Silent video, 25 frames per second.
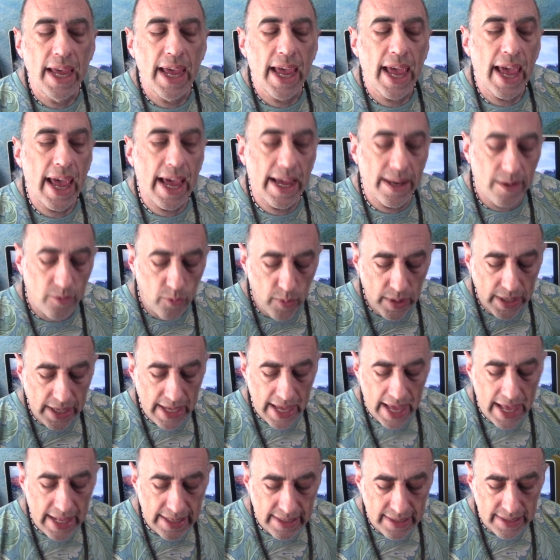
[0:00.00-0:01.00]
And we
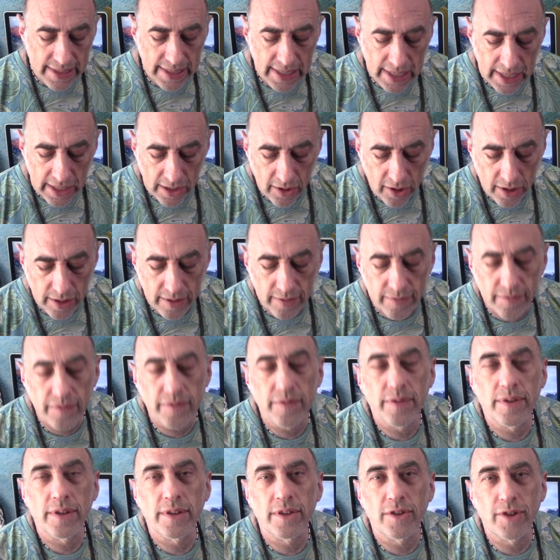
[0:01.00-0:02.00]
can see a lot
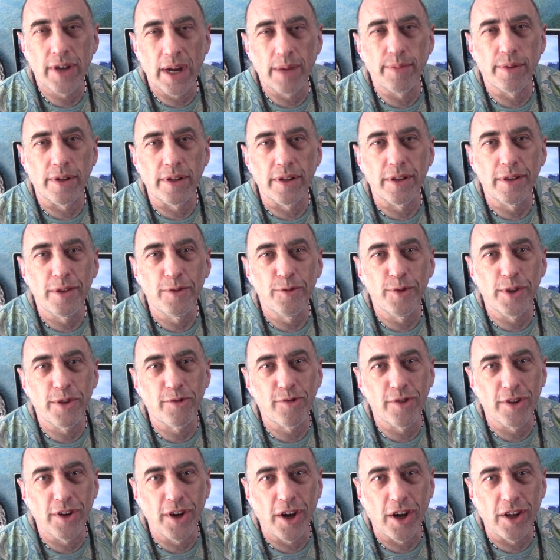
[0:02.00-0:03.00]
of trouble with
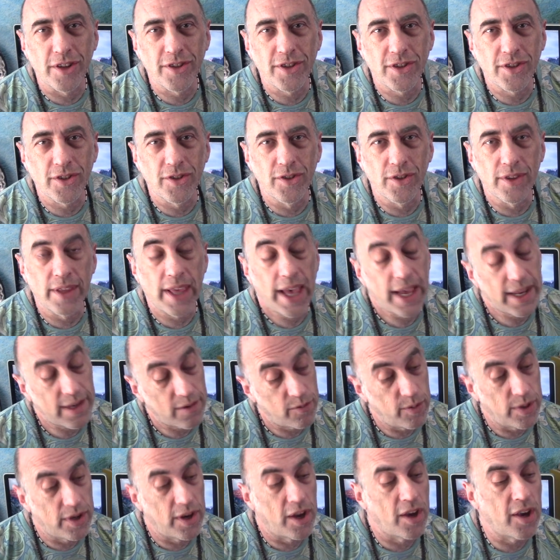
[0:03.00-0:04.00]
regards to that.
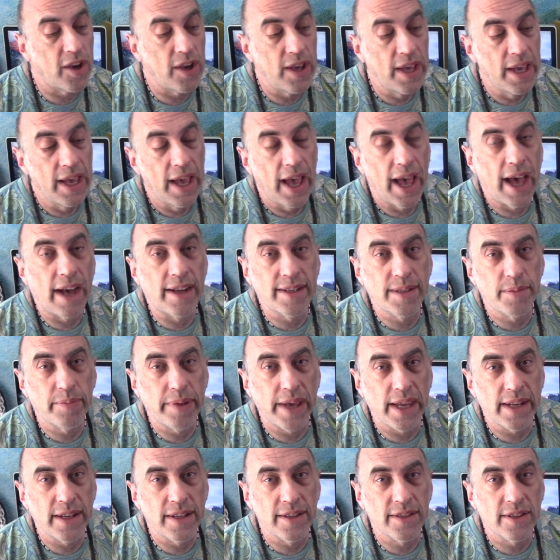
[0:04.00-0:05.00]
We know our
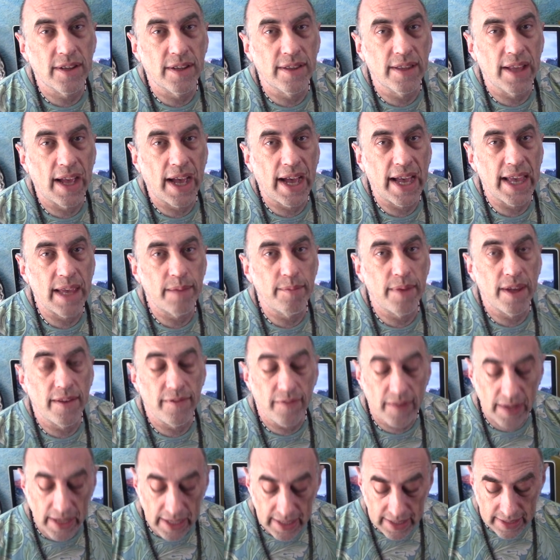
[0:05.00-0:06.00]
dependence on the
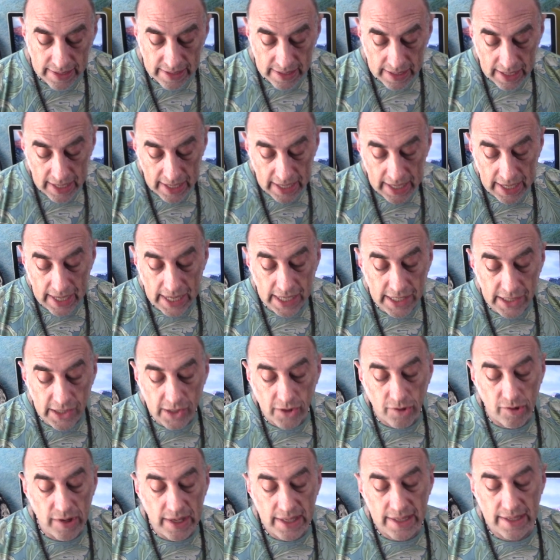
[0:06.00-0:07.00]
IMF is
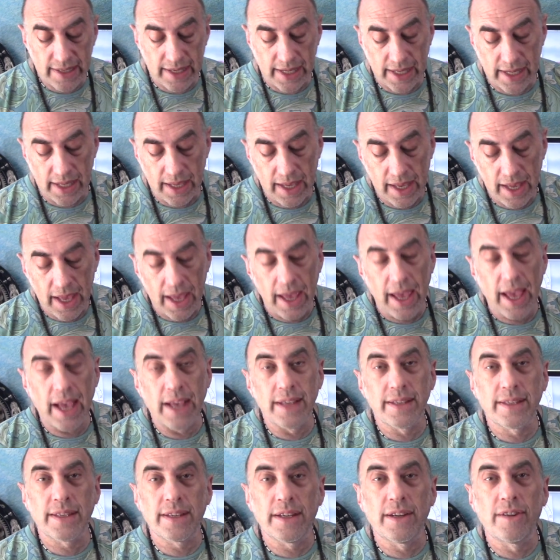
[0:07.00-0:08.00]
increasing
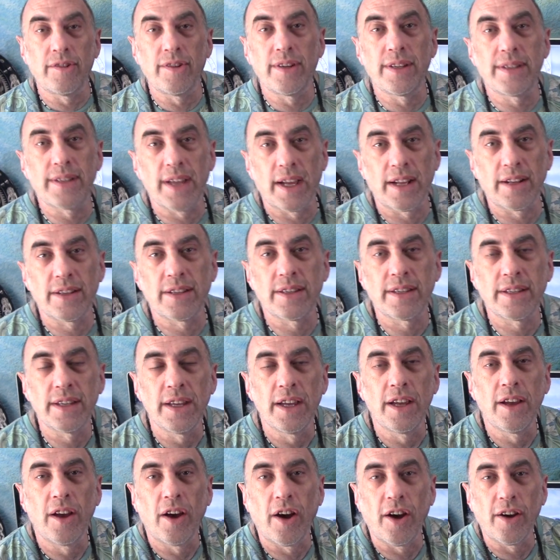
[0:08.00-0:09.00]
as a result
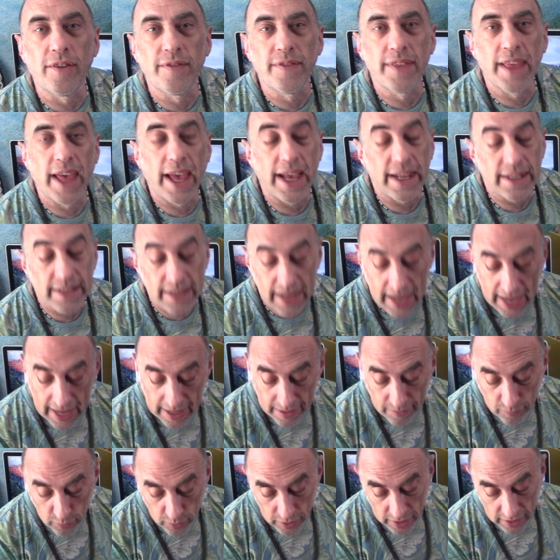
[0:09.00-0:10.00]
of that,
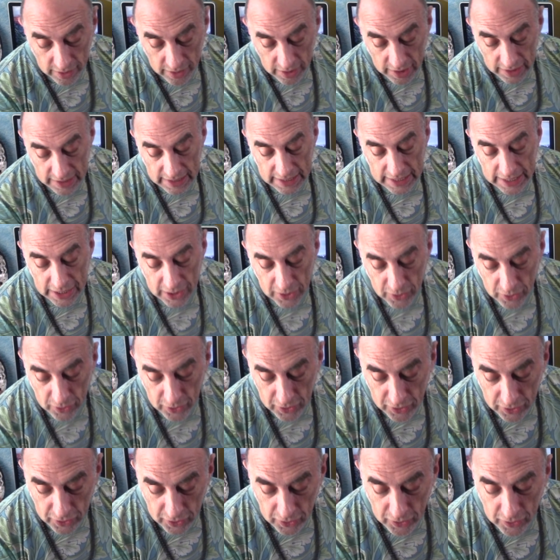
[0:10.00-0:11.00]
and will continue
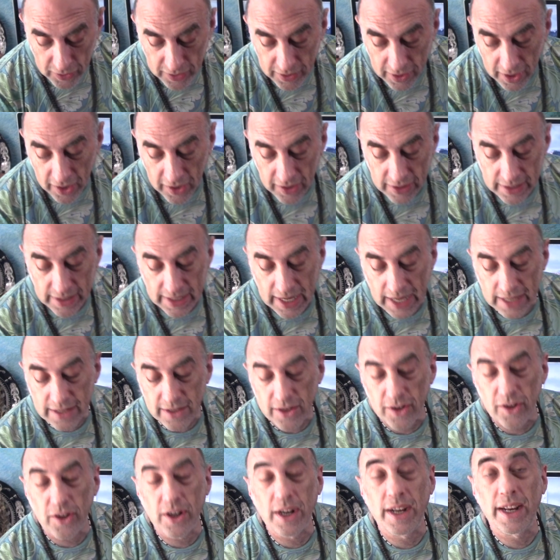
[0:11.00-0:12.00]
to do so. It does
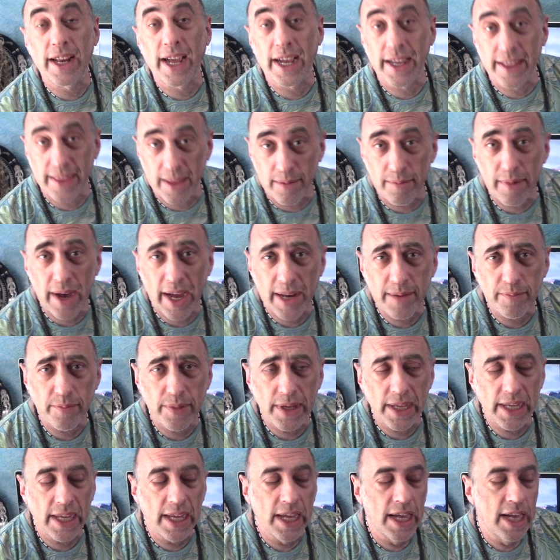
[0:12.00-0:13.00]
look like there might
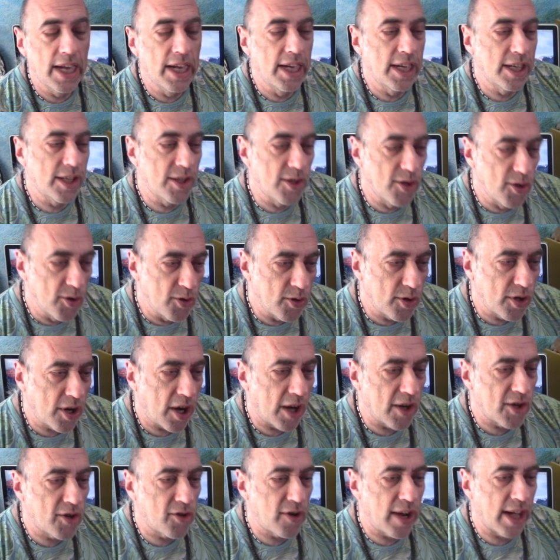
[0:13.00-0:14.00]
be new
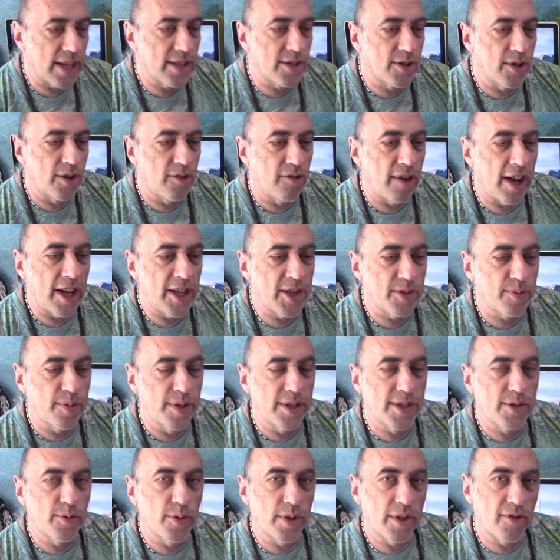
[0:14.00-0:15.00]
contracts or
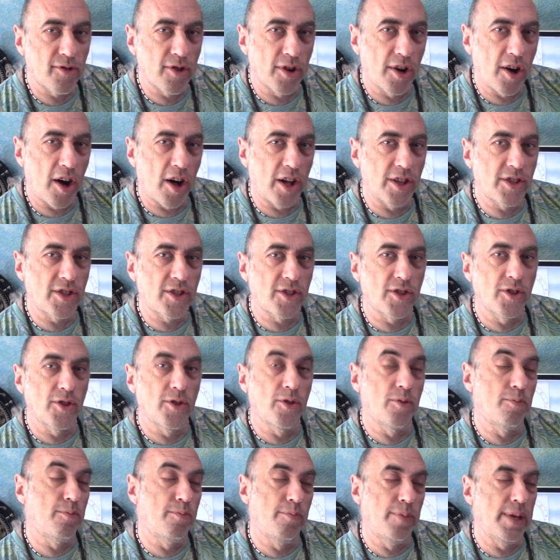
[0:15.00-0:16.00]
arrangements with regards
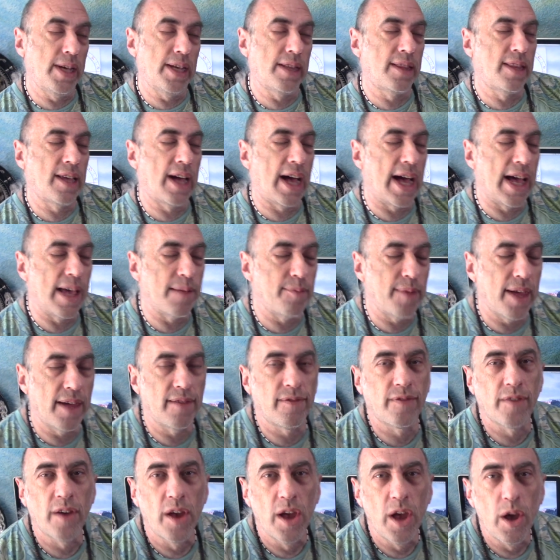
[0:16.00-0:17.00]
to, be it the
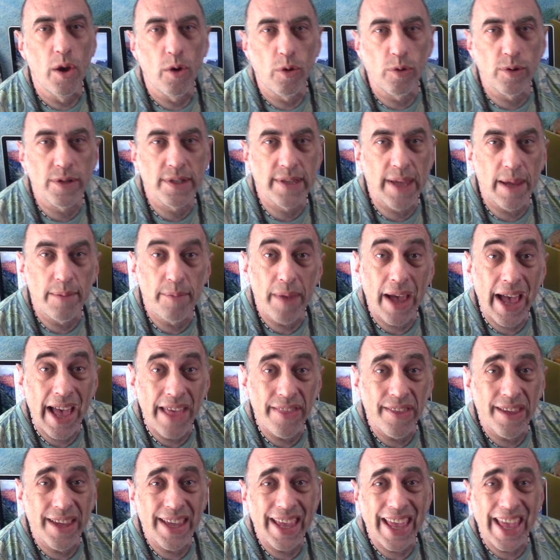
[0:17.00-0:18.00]
IMF or some
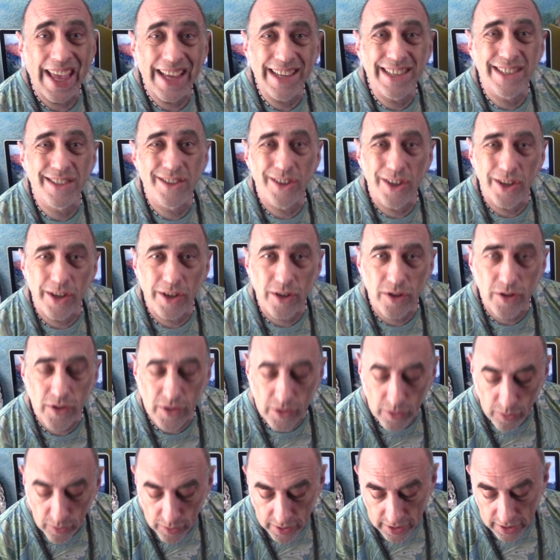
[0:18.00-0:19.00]
other external
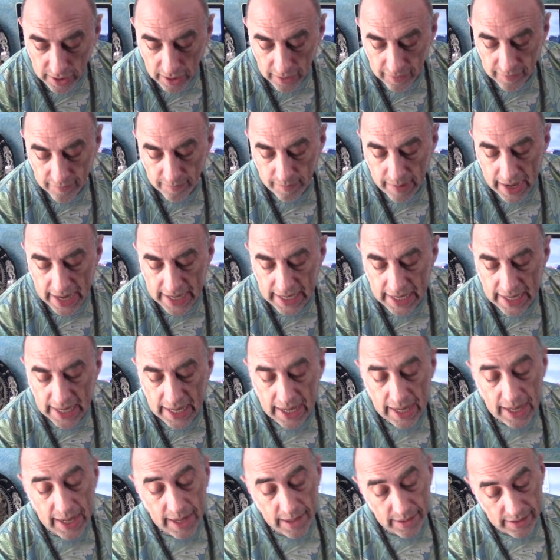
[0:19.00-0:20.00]
source of money.
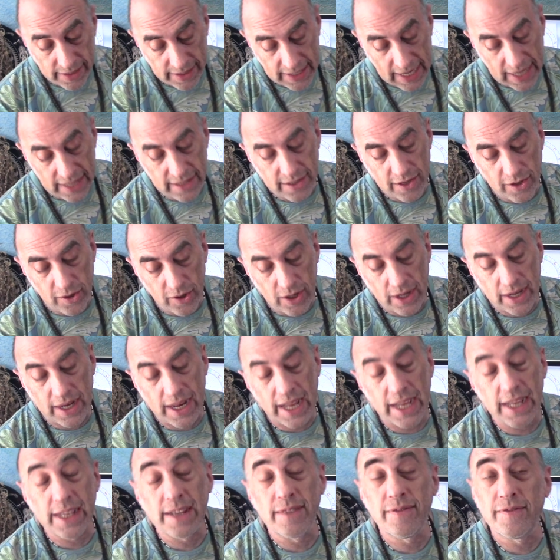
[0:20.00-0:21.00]
It does look
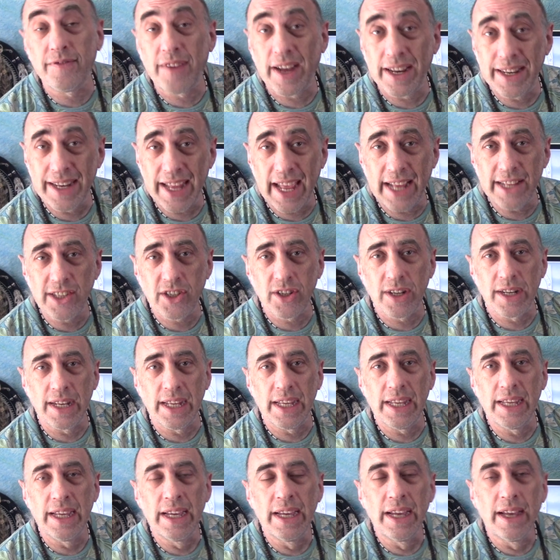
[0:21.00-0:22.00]
like
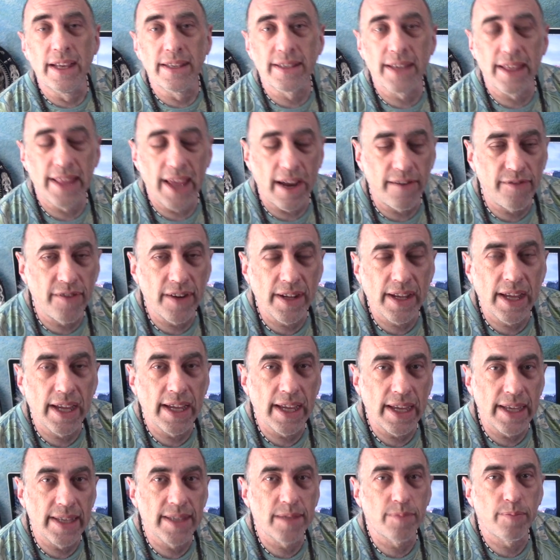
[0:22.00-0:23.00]
financially South Africa
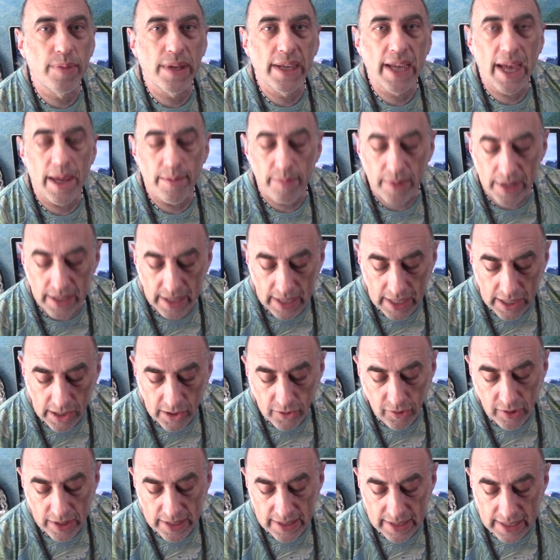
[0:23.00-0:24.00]
is becoming
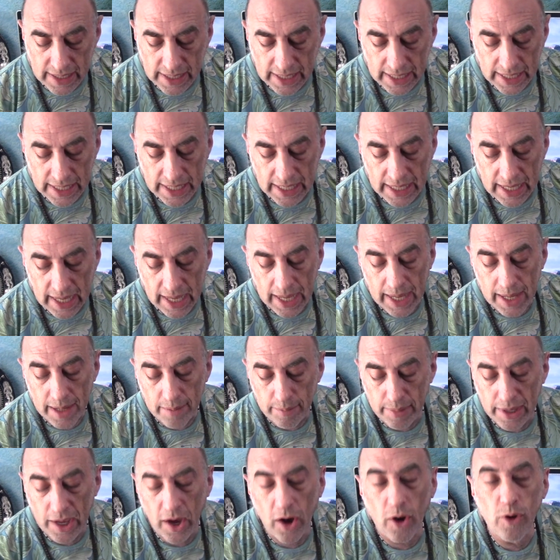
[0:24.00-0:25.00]
increasingly
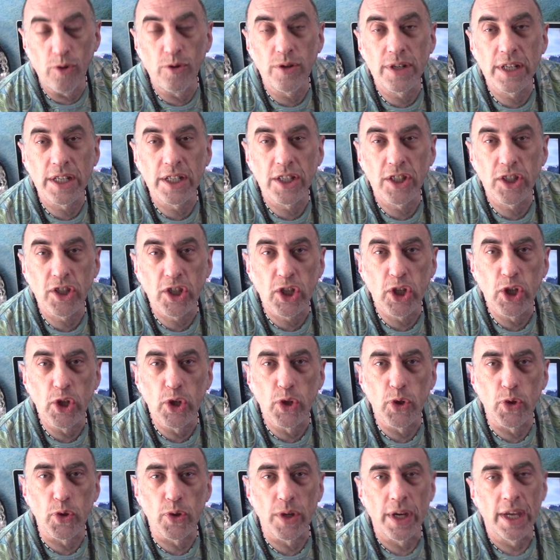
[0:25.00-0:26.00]
beholden
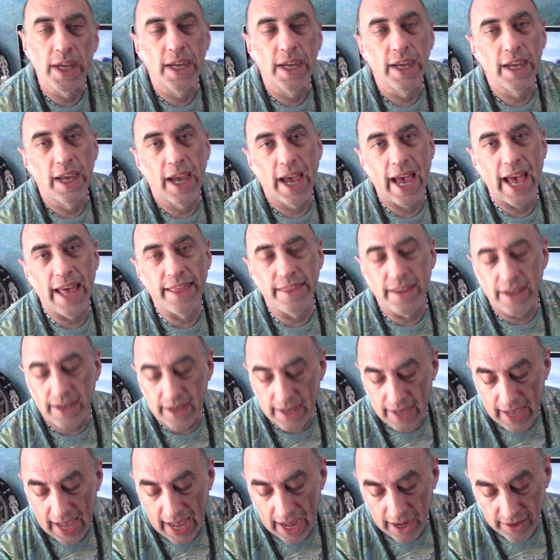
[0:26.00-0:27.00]
to
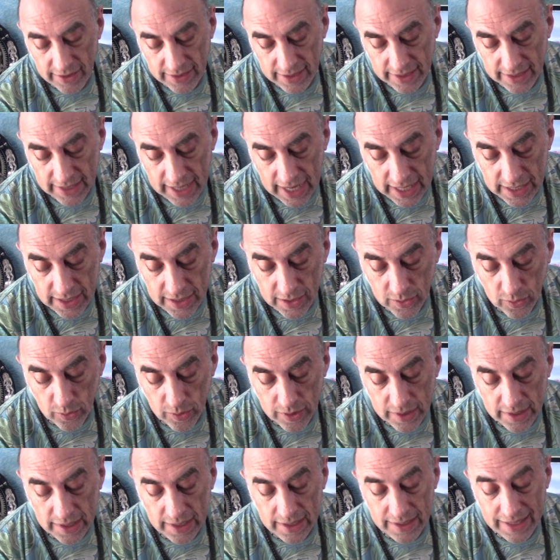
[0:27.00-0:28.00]
other outside
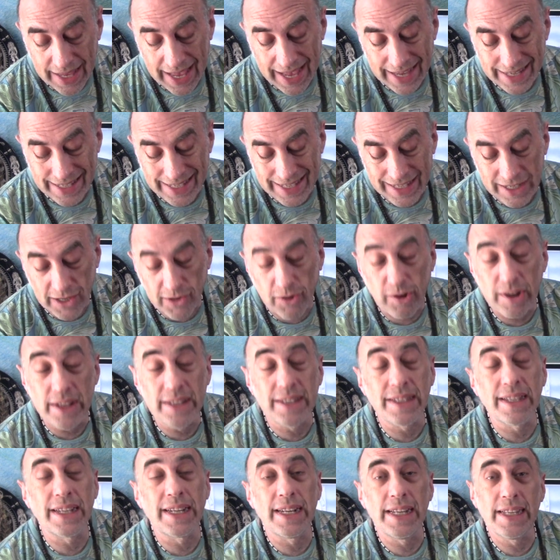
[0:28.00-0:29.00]
sources and
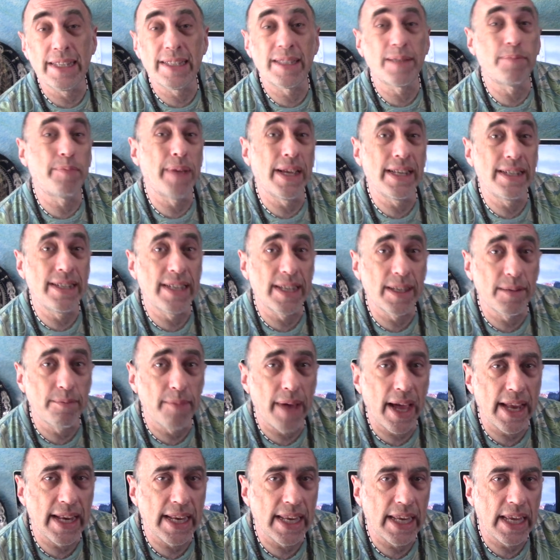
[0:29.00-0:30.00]
increasingly spending
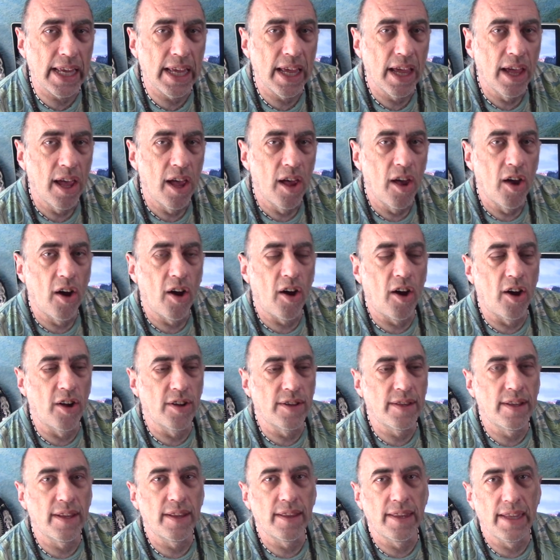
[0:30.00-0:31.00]
money
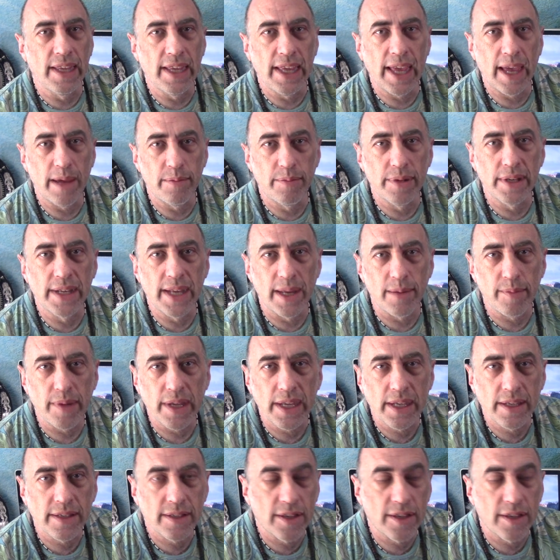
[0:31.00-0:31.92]
on the epidemic.